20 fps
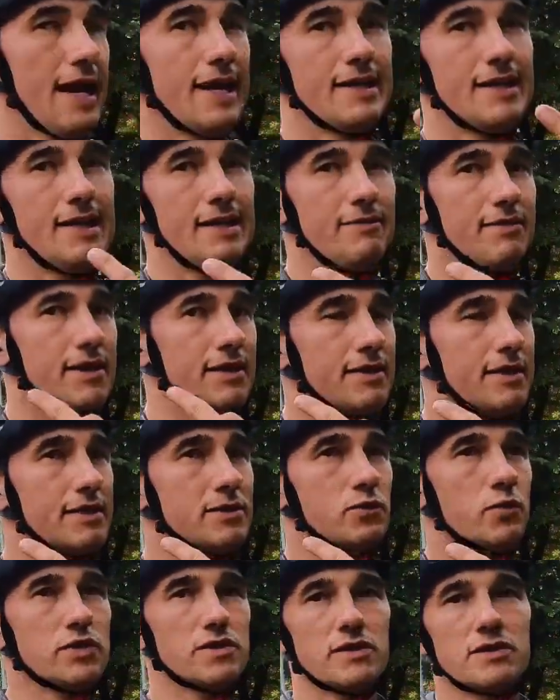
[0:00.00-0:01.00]
and even
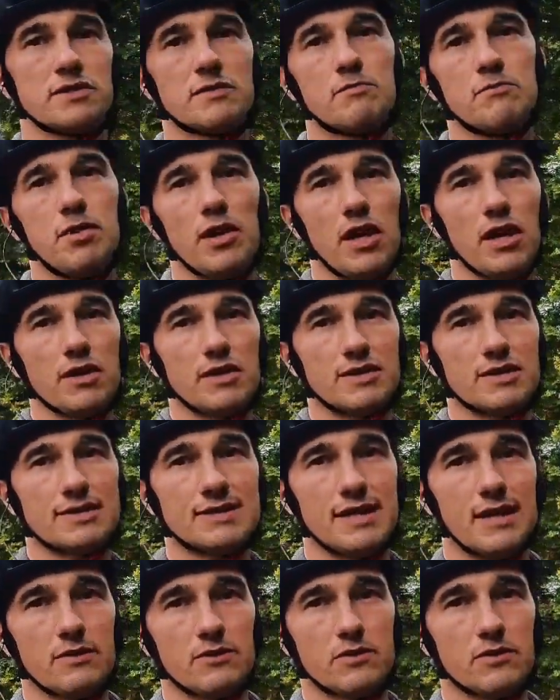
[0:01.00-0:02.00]
this one doesn't block the
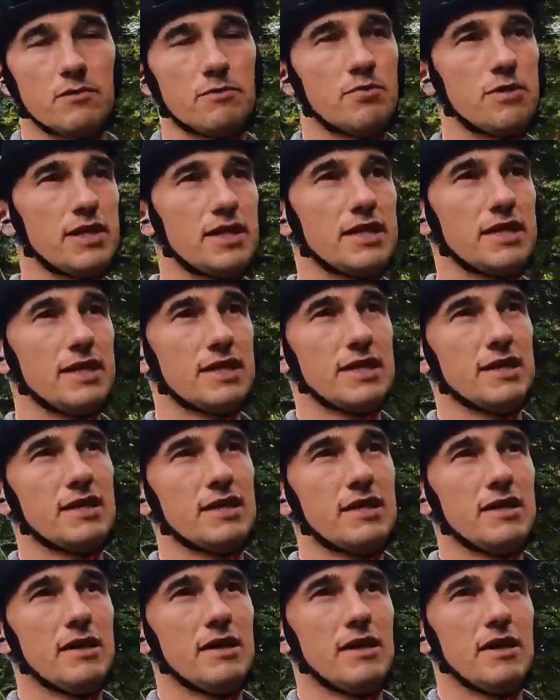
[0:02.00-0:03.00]
sound completely.
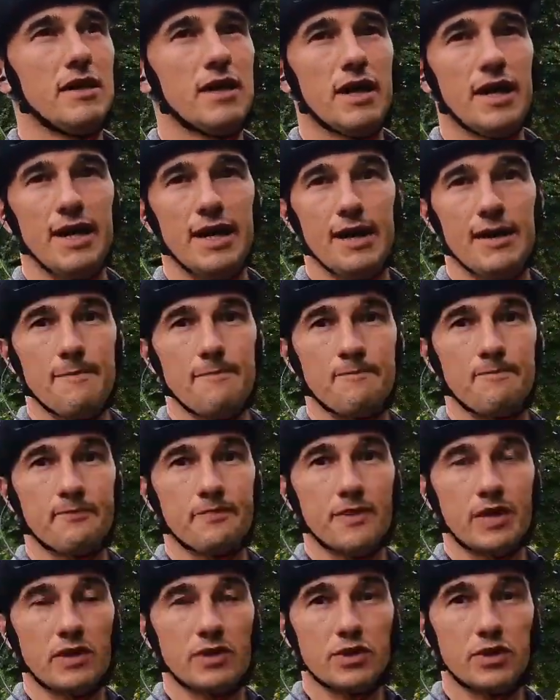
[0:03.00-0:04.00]

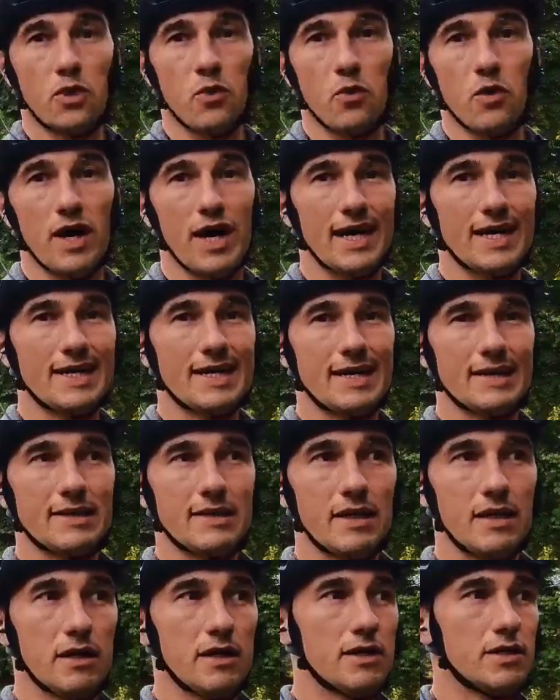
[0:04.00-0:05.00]
So I
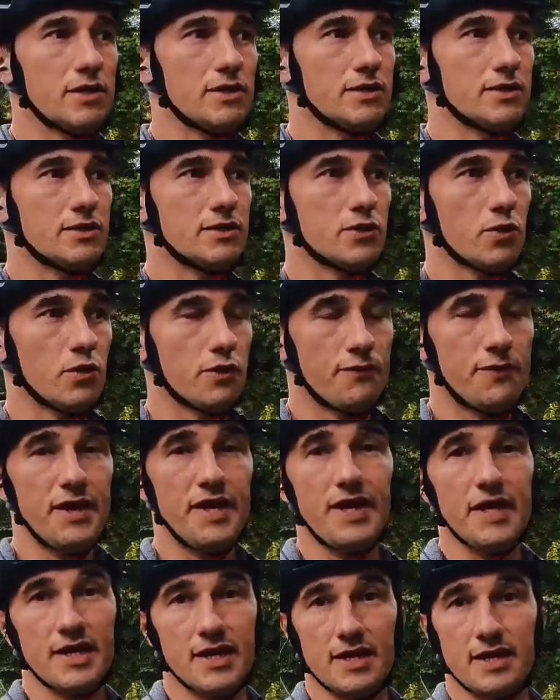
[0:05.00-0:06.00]
can sort of
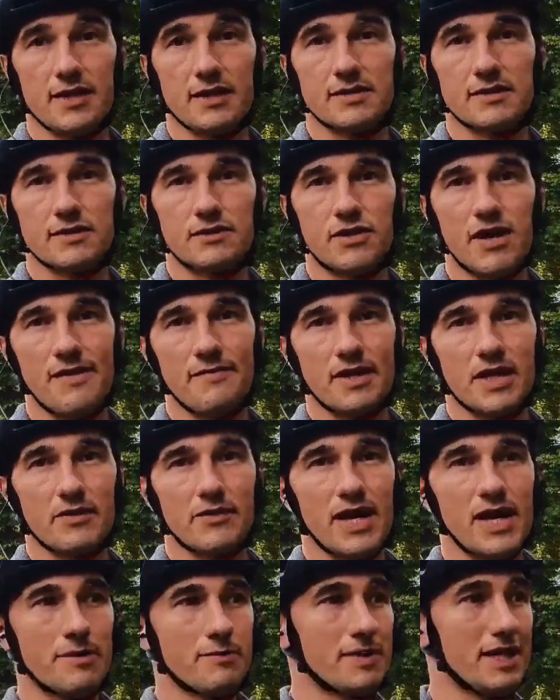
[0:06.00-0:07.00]
hear the
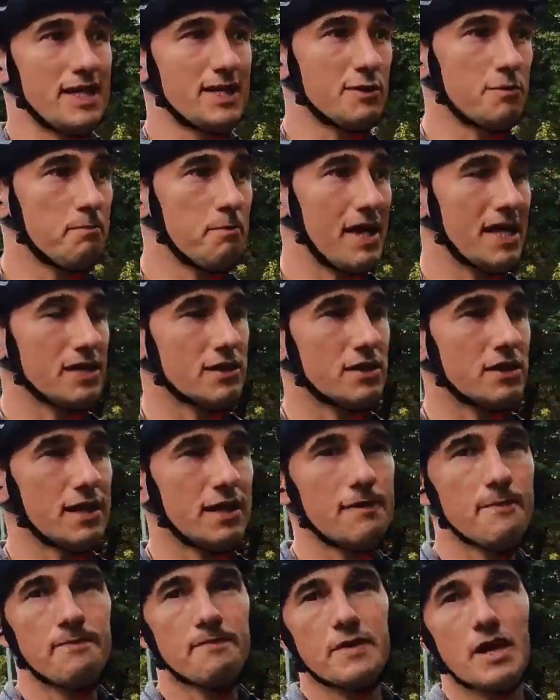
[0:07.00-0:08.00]
traffic around me,
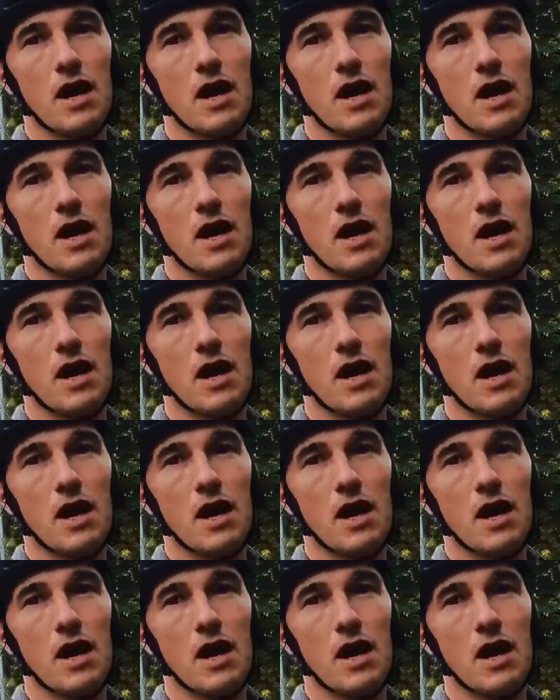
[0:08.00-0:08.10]
especially